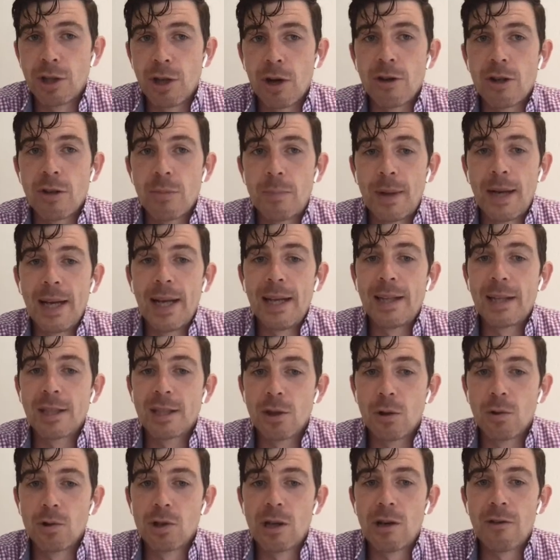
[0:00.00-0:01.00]
of return to play,
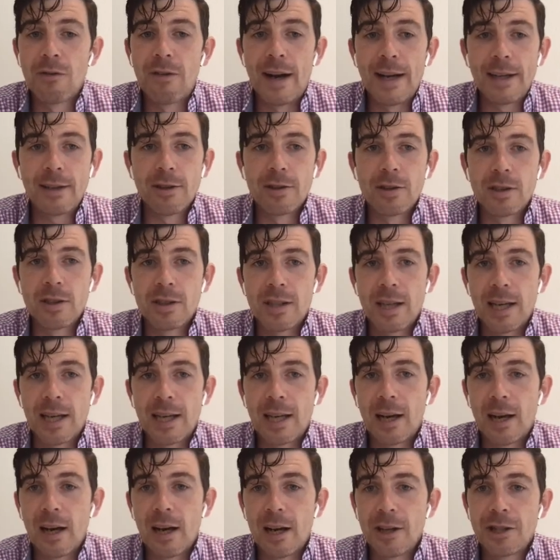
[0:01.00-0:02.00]
that social factors and
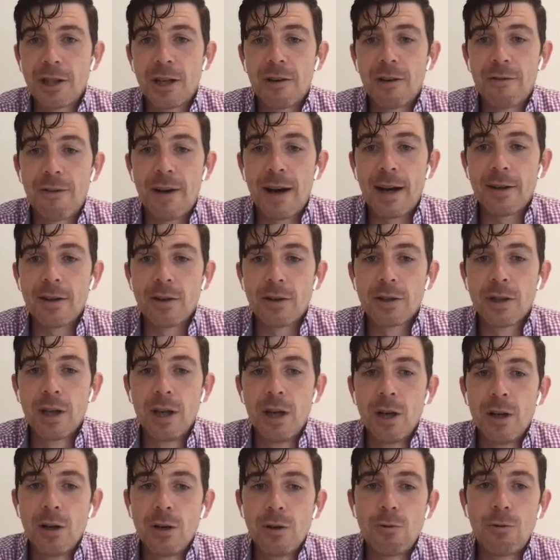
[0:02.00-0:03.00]
psychological
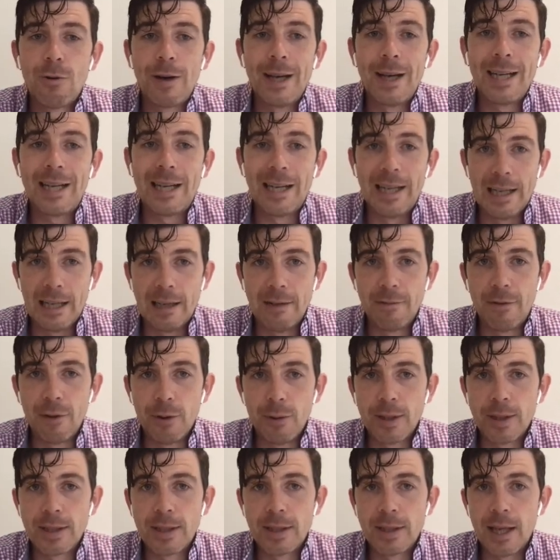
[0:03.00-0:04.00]
factors greatly
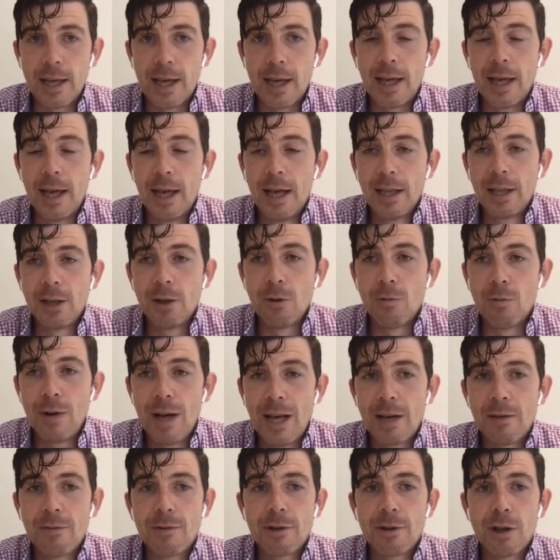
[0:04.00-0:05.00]
influence the
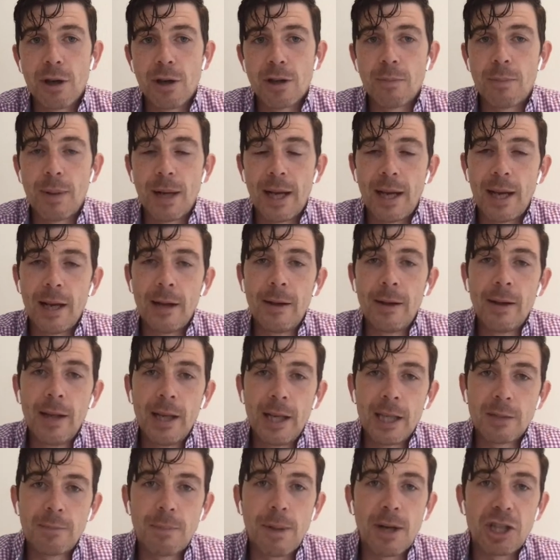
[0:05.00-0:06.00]
rate of return to play,
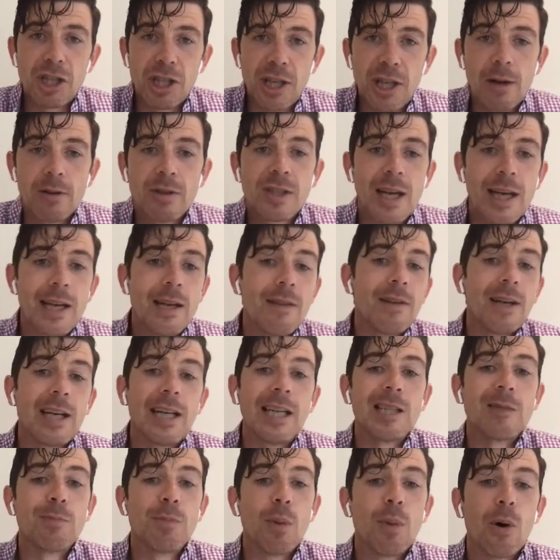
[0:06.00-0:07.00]
especially outside of
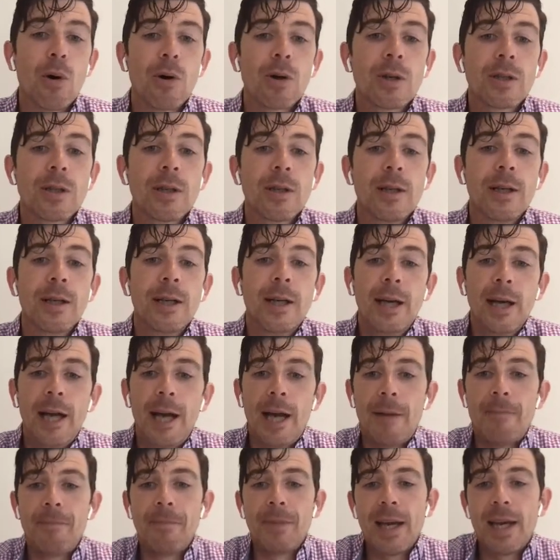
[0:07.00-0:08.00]
elite sport.
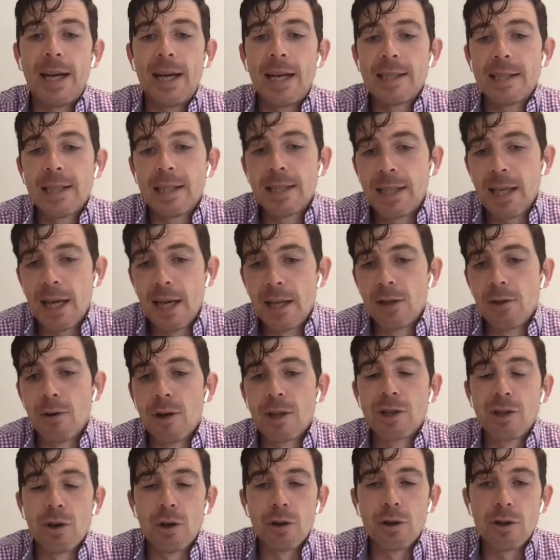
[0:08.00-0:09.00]
And as I said,
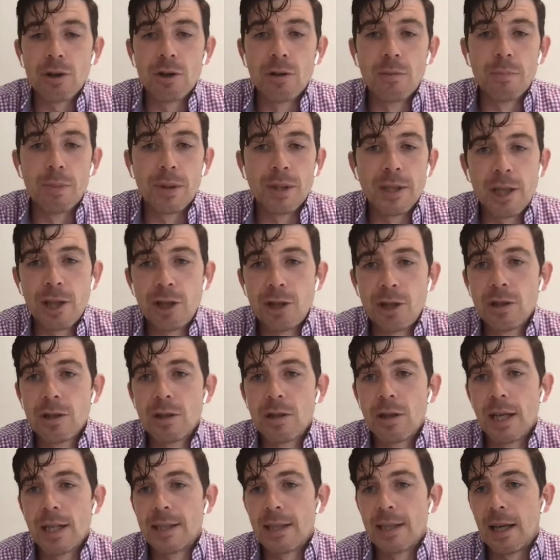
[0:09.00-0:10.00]
there are certain
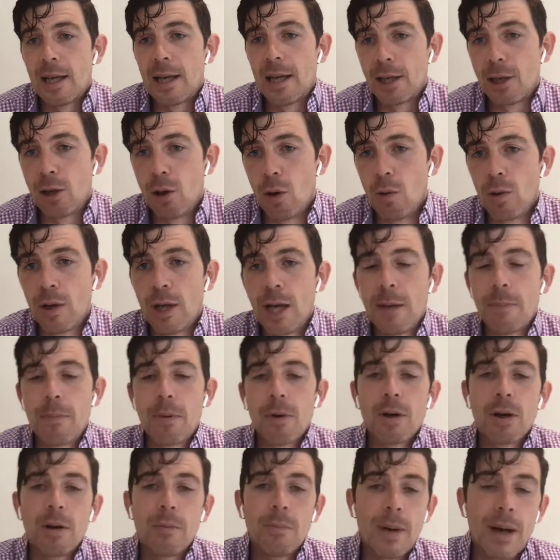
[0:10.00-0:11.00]
positions, let's say like
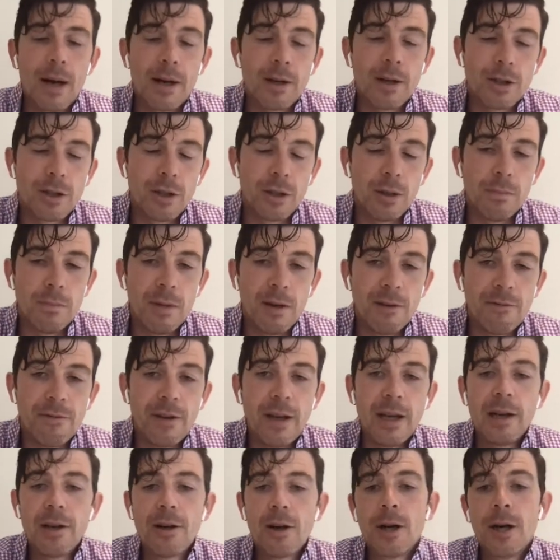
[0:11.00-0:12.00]
goalkeeper compared to
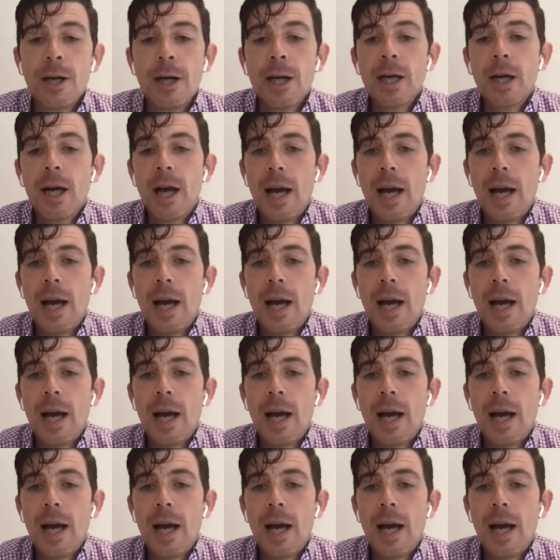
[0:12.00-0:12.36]
midfielder,